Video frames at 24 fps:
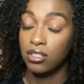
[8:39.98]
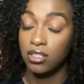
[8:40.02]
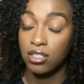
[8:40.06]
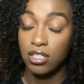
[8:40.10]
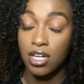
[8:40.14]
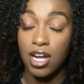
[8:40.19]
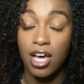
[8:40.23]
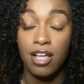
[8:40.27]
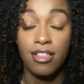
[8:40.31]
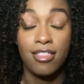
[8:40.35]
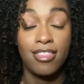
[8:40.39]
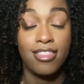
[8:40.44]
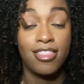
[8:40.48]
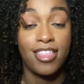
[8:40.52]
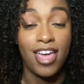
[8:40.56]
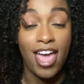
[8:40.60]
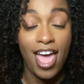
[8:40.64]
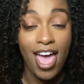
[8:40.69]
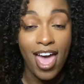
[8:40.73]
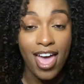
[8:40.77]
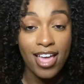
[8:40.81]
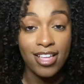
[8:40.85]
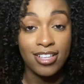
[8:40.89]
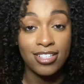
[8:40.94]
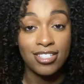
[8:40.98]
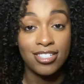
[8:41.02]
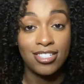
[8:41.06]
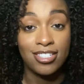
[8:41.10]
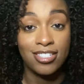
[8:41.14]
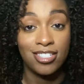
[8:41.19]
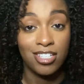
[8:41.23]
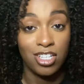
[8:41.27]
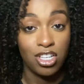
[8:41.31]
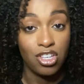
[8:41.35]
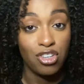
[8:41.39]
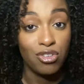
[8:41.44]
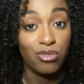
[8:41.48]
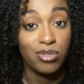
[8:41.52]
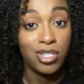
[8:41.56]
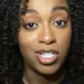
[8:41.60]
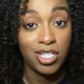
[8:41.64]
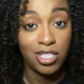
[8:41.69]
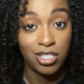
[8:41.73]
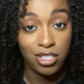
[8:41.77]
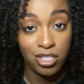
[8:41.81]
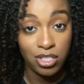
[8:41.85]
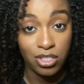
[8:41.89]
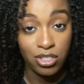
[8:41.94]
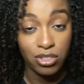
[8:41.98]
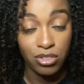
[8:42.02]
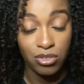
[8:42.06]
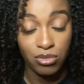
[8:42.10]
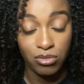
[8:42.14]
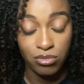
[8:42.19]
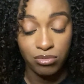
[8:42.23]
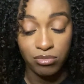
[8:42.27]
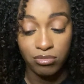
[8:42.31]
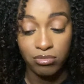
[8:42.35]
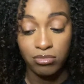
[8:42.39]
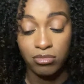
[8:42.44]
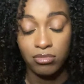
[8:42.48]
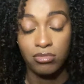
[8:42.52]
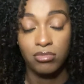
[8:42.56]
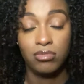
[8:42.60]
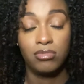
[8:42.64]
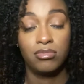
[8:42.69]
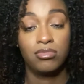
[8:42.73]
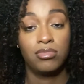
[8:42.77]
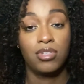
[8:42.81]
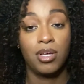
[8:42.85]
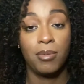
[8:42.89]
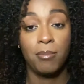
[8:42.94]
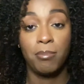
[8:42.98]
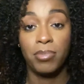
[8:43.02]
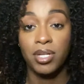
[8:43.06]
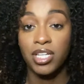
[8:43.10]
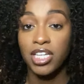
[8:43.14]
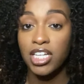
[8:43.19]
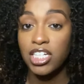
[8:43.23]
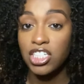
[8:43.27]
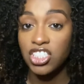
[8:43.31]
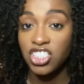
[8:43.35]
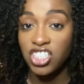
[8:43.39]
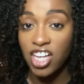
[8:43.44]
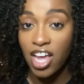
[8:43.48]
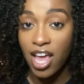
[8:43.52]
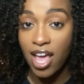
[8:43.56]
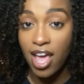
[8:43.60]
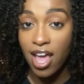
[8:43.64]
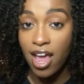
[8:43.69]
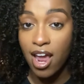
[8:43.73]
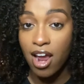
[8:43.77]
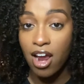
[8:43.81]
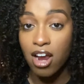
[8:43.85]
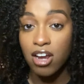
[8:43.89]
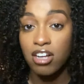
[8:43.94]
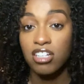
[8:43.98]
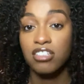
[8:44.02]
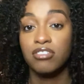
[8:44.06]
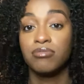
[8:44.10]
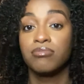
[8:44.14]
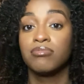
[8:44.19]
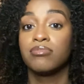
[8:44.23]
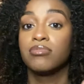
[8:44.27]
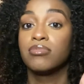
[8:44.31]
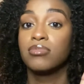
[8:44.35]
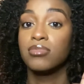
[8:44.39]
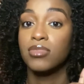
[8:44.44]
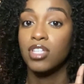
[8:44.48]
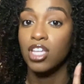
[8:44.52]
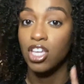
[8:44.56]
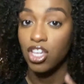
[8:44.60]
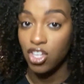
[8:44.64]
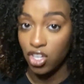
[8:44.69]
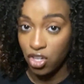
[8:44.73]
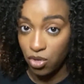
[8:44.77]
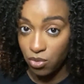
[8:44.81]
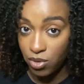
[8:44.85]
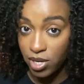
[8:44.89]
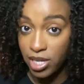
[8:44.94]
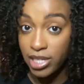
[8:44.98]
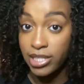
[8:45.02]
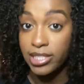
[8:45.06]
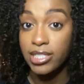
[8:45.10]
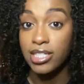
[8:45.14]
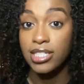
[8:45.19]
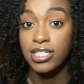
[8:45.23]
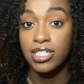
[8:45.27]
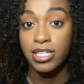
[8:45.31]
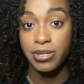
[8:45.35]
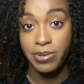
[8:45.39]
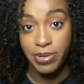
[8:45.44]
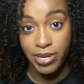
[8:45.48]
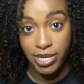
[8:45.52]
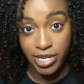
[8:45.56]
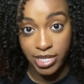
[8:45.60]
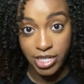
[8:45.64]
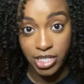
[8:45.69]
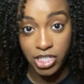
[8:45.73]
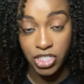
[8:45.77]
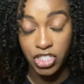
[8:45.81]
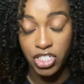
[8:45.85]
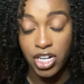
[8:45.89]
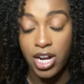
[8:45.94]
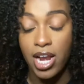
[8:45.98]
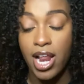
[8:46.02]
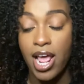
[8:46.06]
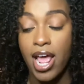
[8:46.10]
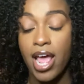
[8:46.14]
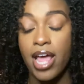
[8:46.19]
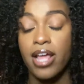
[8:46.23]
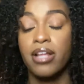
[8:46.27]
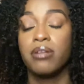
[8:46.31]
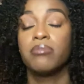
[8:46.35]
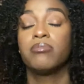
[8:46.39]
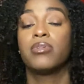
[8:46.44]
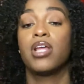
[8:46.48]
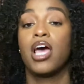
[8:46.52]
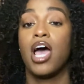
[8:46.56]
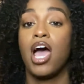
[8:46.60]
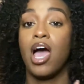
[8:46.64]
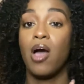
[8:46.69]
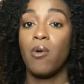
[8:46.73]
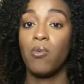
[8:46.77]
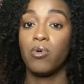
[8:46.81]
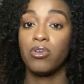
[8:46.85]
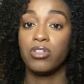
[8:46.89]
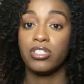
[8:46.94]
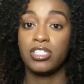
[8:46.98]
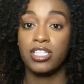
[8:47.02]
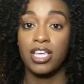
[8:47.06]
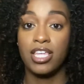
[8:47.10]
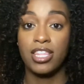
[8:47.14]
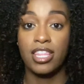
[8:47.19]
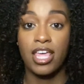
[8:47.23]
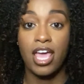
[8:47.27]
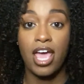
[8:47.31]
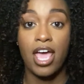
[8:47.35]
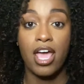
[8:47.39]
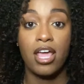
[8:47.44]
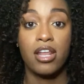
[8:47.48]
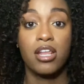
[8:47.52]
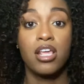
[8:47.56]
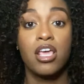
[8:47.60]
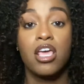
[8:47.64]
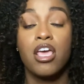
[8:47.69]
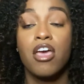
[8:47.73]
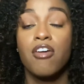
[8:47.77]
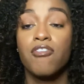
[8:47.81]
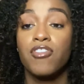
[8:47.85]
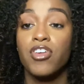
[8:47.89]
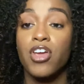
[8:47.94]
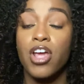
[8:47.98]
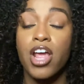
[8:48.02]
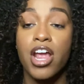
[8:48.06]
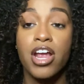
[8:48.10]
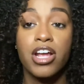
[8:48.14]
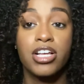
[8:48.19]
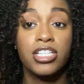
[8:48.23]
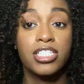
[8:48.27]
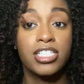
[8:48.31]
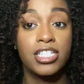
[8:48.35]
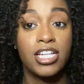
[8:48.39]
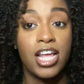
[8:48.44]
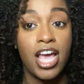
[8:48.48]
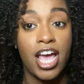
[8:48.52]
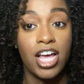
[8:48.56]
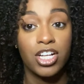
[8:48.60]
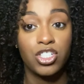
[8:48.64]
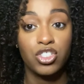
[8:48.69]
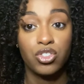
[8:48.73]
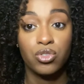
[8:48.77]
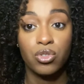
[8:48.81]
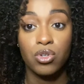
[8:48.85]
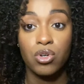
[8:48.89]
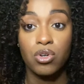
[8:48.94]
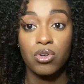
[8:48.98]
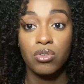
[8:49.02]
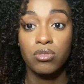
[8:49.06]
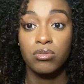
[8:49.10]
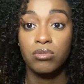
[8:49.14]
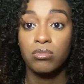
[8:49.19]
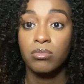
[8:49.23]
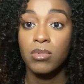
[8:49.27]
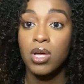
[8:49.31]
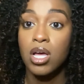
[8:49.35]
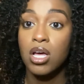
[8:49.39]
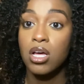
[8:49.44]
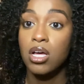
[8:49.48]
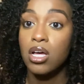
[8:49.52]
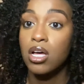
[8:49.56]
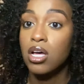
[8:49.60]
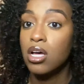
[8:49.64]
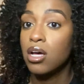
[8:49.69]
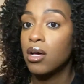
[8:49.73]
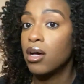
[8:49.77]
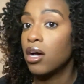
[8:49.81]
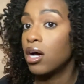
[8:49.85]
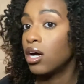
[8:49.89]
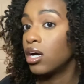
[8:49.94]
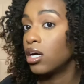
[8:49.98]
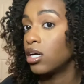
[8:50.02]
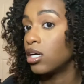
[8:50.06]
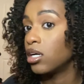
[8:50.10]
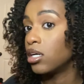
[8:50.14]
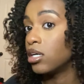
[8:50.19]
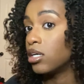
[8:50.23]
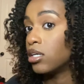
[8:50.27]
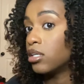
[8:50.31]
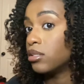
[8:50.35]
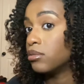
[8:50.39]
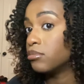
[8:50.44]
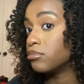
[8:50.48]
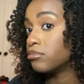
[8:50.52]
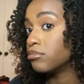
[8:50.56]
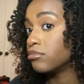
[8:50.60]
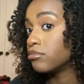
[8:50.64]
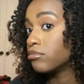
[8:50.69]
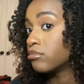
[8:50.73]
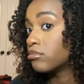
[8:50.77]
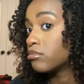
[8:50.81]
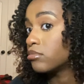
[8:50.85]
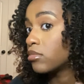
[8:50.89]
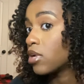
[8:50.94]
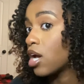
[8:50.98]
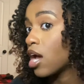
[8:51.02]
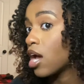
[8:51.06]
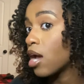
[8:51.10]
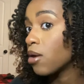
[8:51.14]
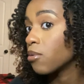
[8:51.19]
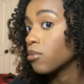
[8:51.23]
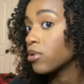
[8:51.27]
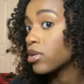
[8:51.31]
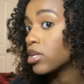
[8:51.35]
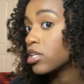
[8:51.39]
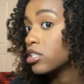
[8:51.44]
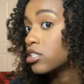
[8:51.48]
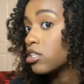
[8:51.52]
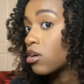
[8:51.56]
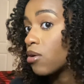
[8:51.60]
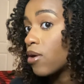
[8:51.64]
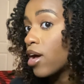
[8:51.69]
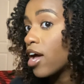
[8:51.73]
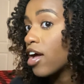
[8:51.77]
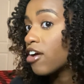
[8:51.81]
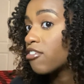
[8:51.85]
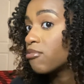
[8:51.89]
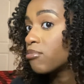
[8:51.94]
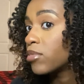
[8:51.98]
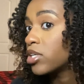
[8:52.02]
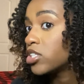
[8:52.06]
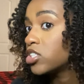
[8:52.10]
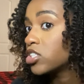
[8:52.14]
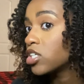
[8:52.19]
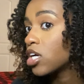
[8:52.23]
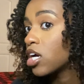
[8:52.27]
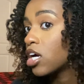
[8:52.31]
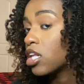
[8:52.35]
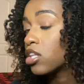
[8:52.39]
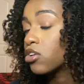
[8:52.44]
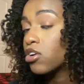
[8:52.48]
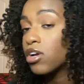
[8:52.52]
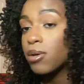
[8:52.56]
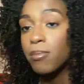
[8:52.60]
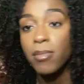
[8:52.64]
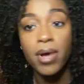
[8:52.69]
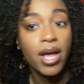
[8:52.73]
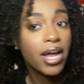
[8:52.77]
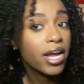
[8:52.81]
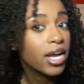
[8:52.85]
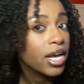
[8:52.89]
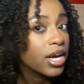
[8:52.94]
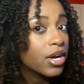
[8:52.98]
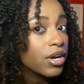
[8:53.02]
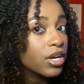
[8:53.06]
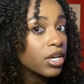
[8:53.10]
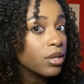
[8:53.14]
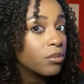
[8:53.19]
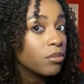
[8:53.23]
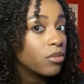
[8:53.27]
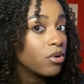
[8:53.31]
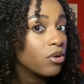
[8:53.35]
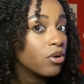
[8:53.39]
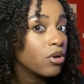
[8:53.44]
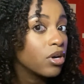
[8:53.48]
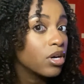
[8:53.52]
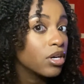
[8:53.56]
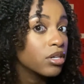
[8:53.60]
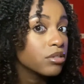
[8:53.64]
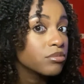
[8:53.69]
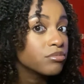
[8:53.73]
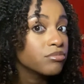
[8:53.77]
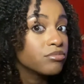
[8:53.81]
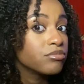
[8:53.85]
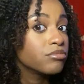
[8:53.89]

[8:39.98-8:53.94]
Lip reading: Now that you need to do. Bleached hair, you need to deep condition that. I will say that. If your hair is natural, I really don't have much color in my hair anymore.